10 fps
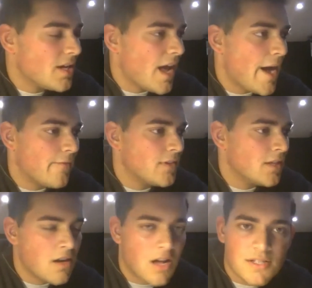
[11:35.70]
Out for
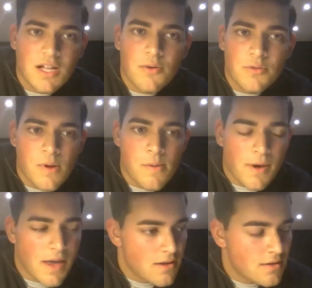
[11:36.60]
dinner last night with one of my
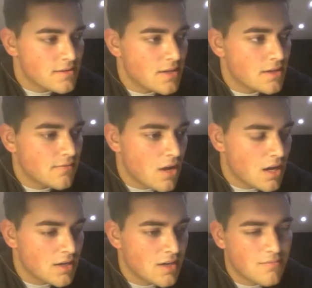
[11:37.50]
players. That's
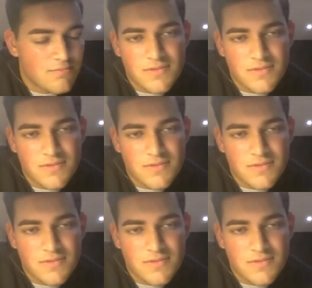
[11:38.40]
fun.